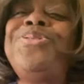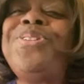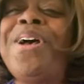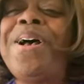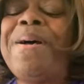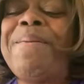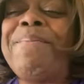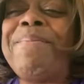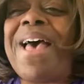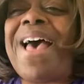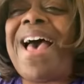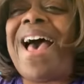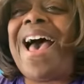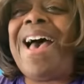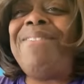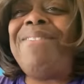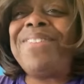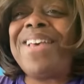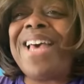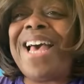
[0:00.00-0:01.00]
Trump.
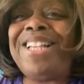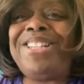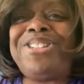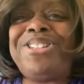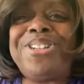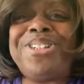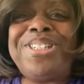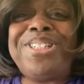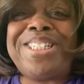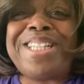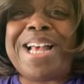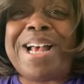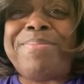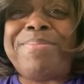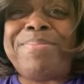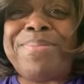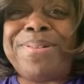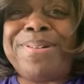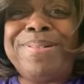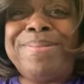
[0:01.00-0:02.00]
I've got your
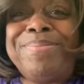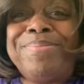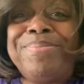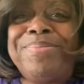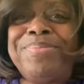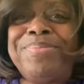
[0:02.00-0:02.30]
stopper.